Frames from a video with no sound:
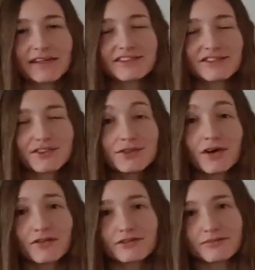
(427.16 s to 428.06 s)
I met
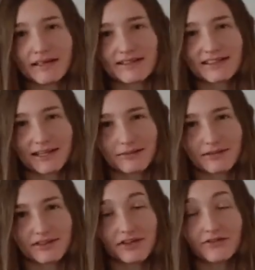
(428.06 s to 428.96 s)
2 of the best
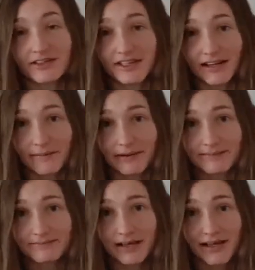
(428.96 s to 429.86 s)
climbers of the club.
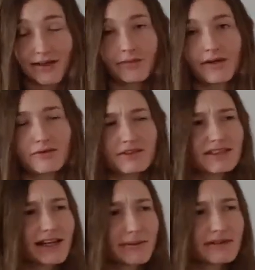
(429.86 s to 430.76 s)
When I
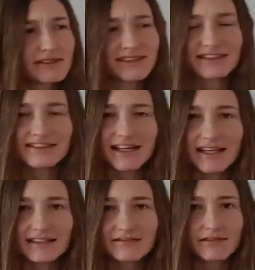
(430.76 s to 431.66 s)
was climbing
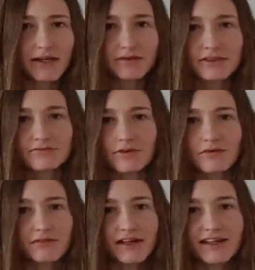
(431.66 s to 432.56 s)
6A's, they were
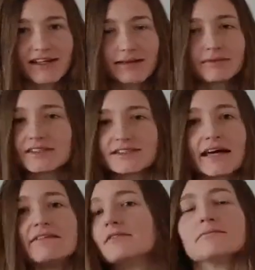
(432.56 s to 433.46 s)
already climbing
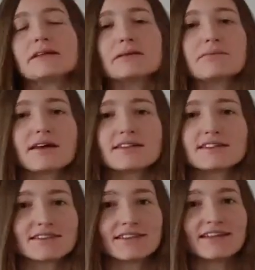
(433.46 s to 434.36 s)
7B
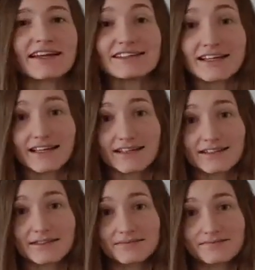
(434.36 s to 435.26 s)
pluses and
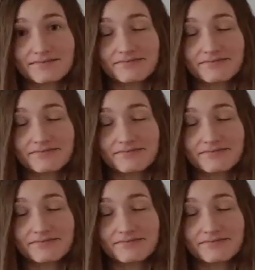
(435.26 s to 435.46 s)
8A's.